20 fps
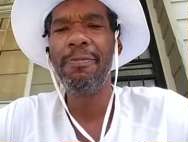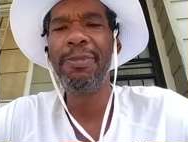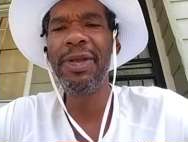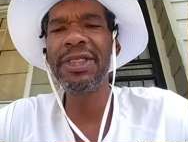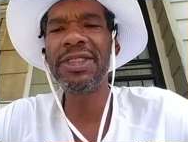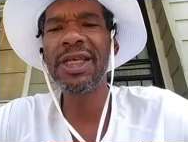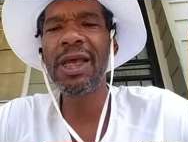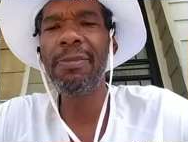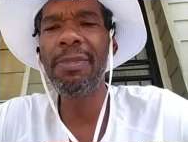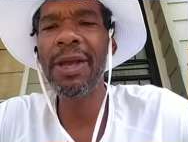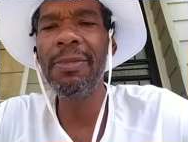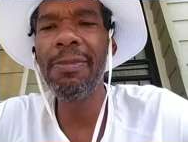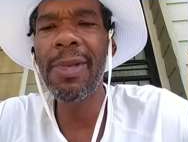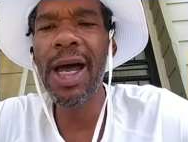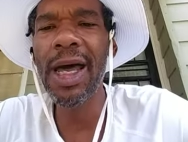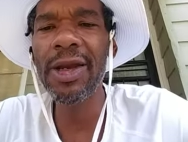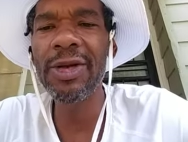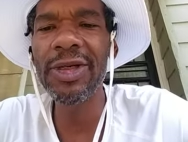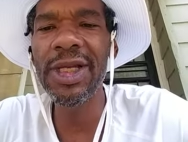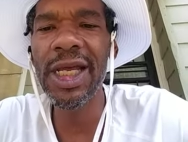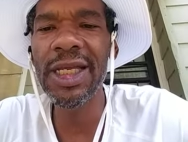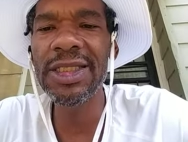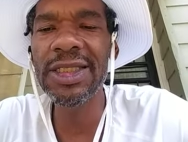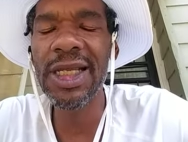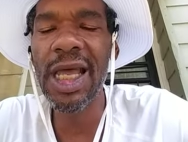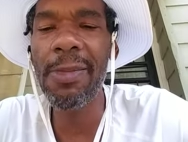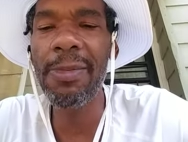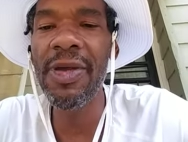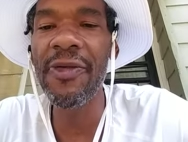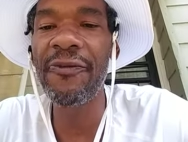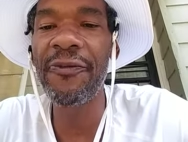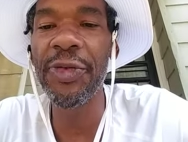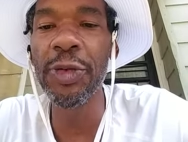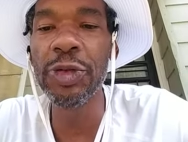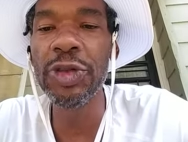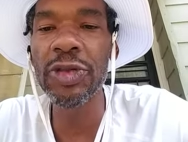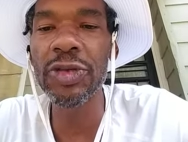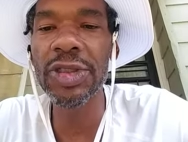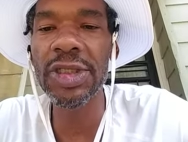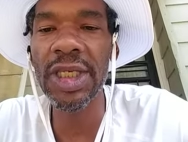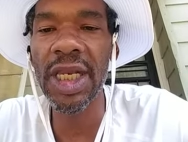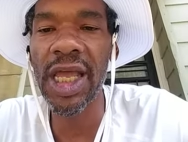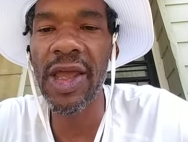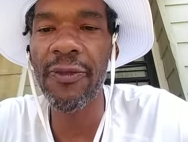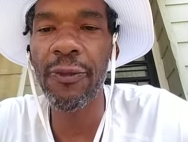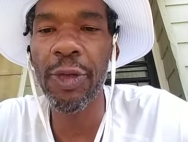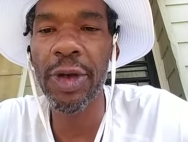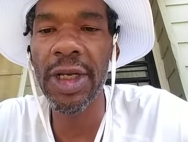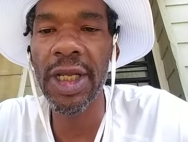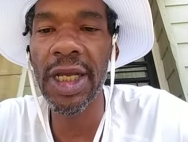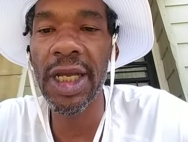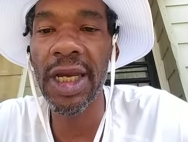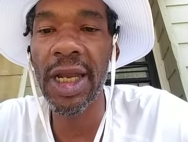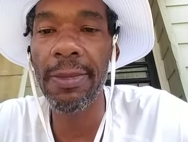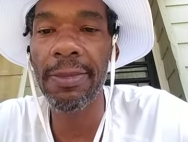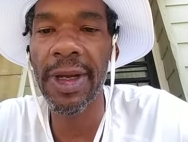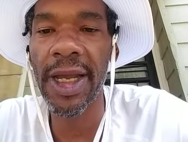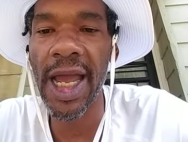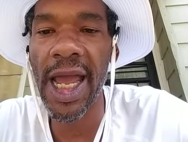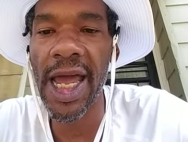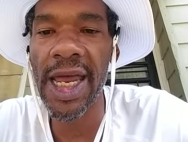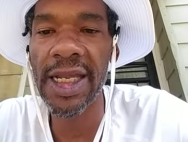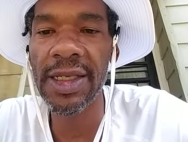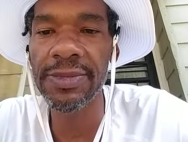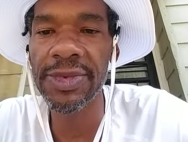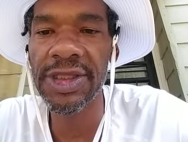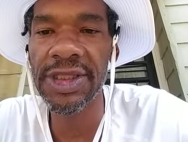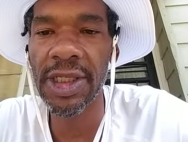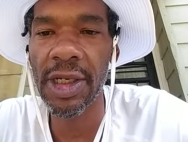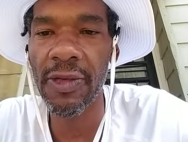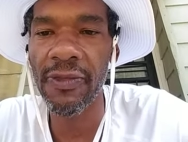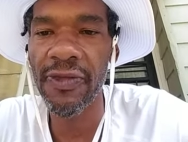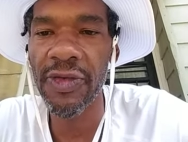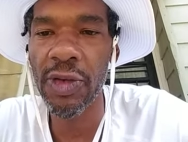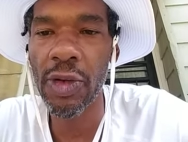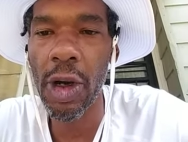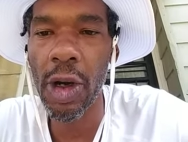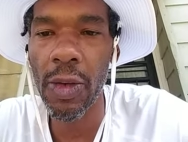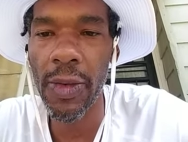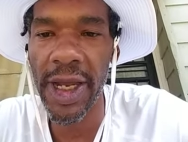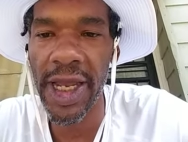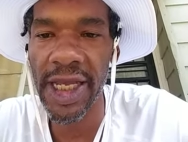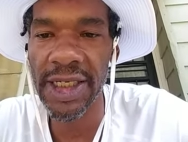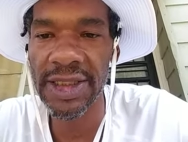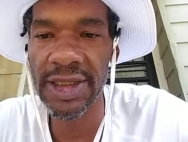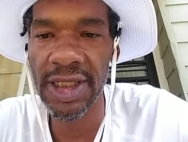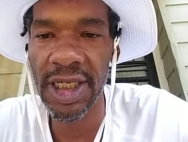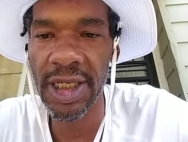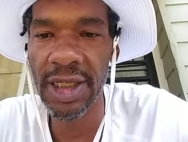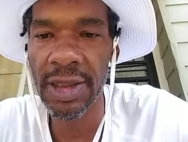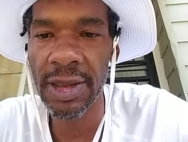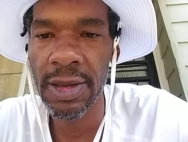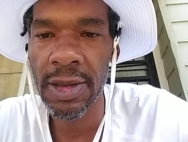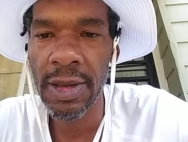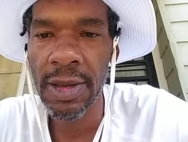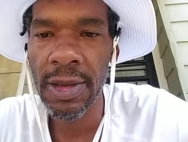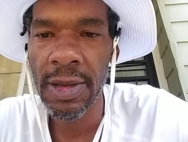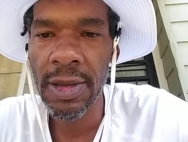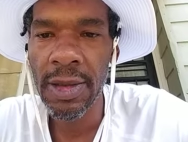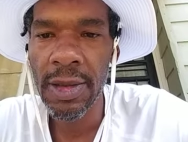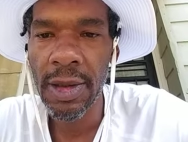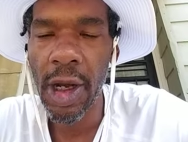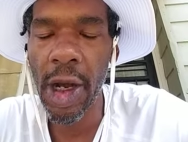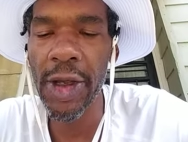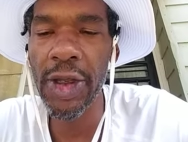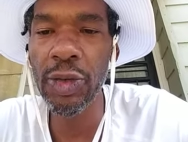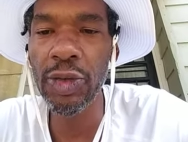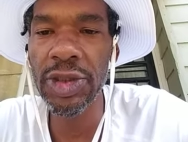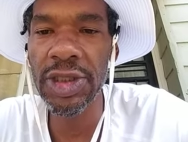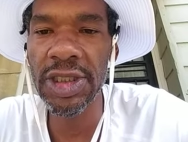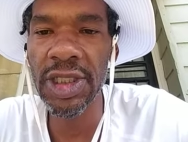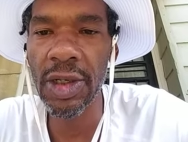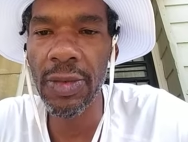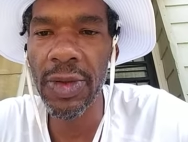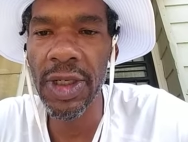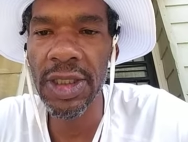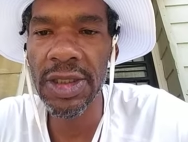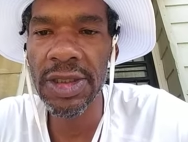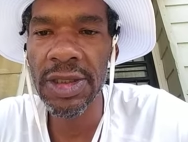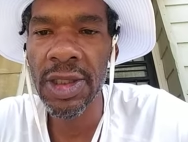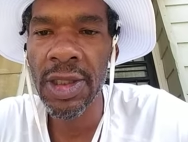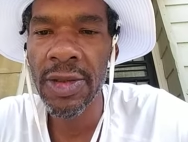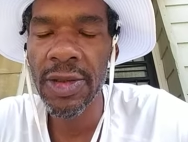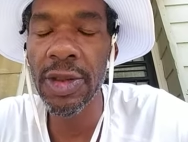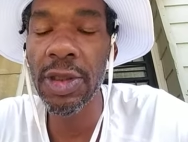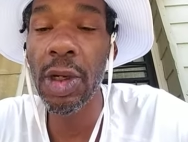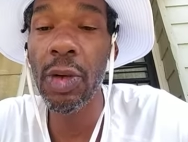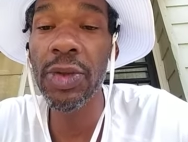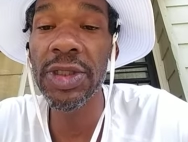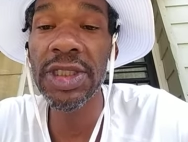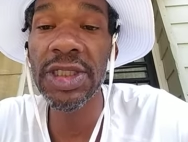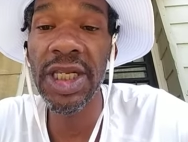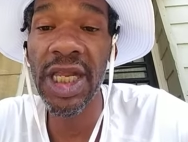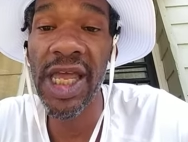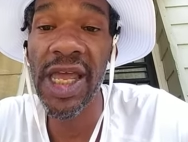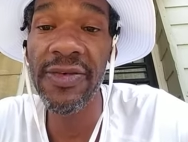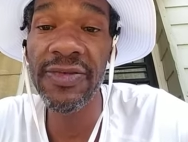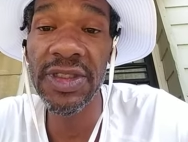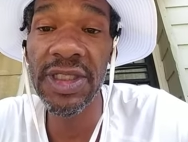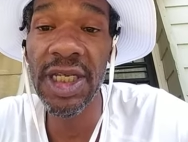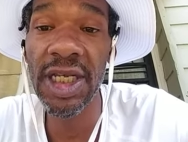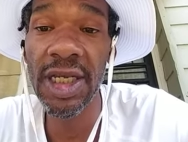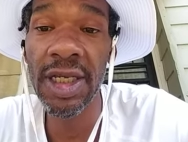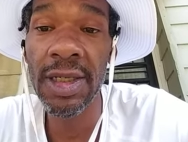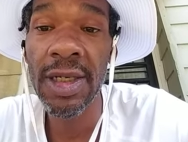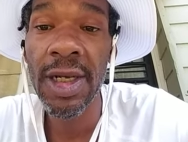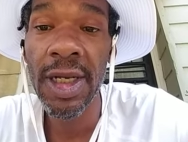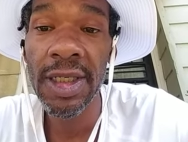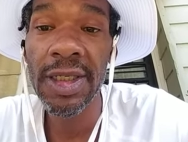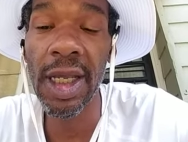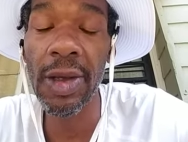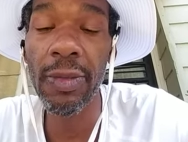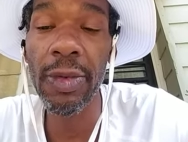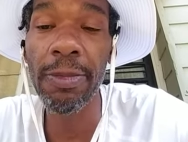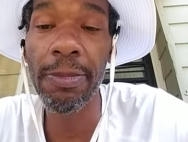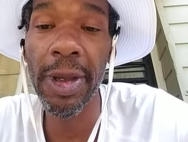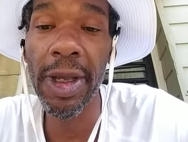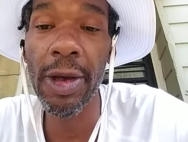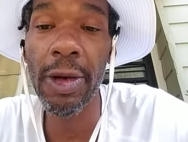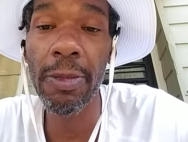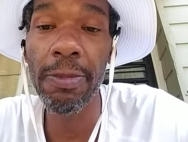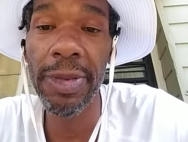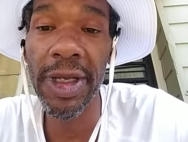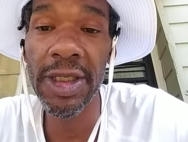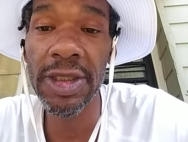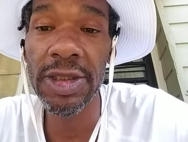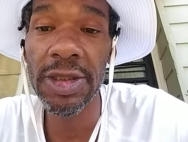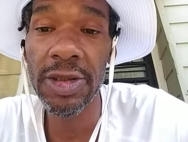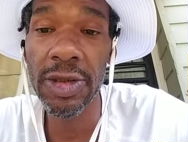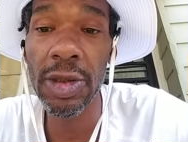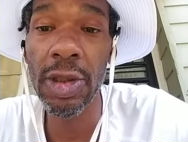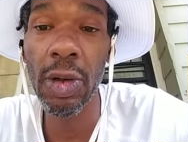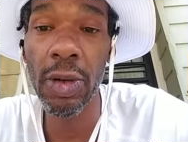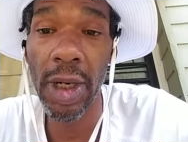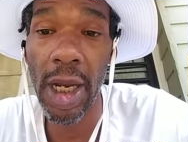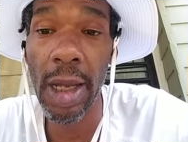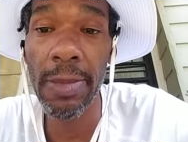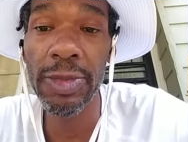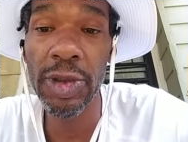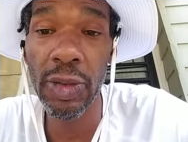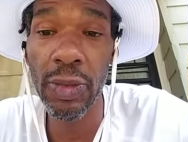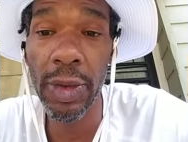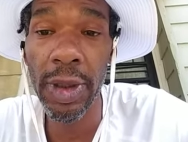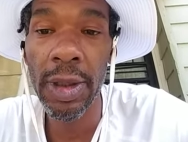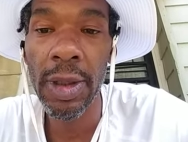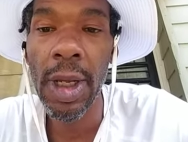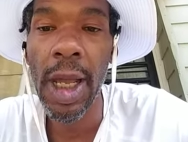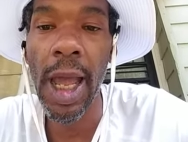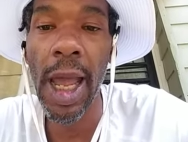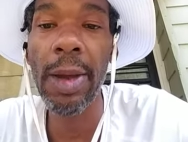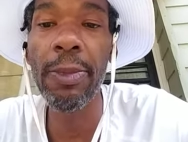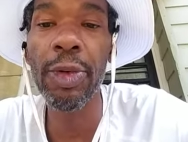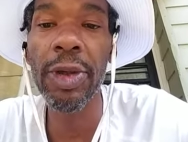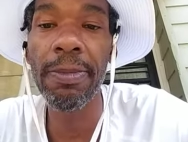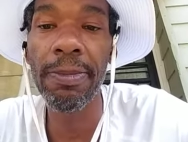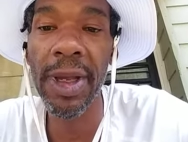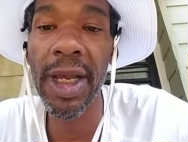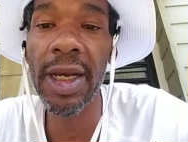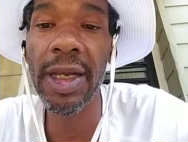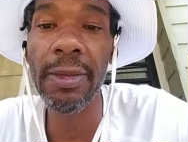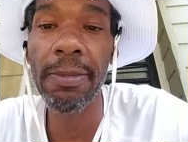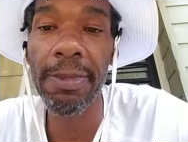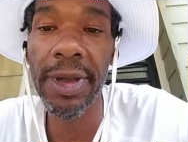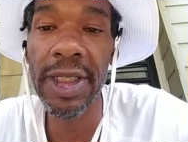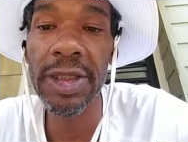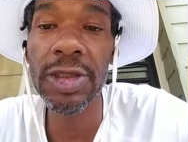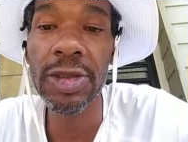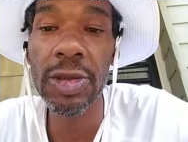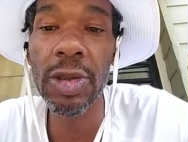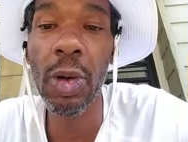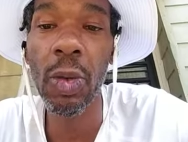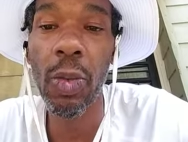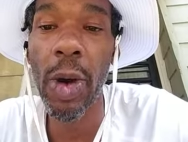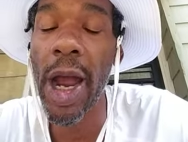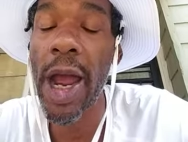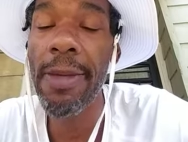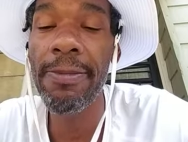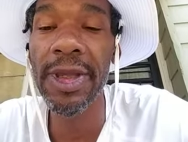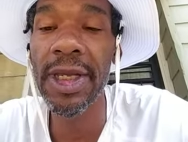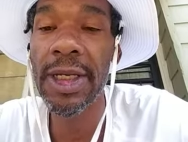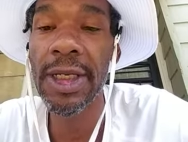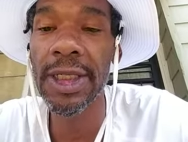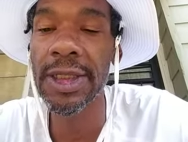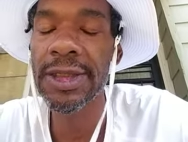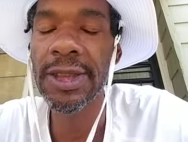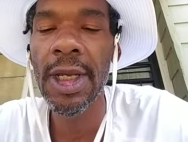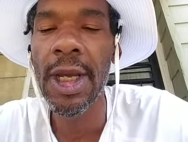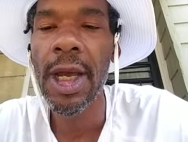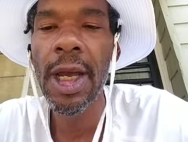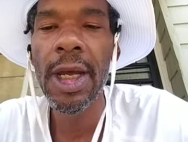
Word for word: Bitch, I'm in modern day, I'm in future slavery, nigga, and I'm God himself, you hoe ass nigga. Are you serious? You know what slaves did? They rebelled, bitch. You know what I'm doing? I'm rebelling, bitch. You know why? Because,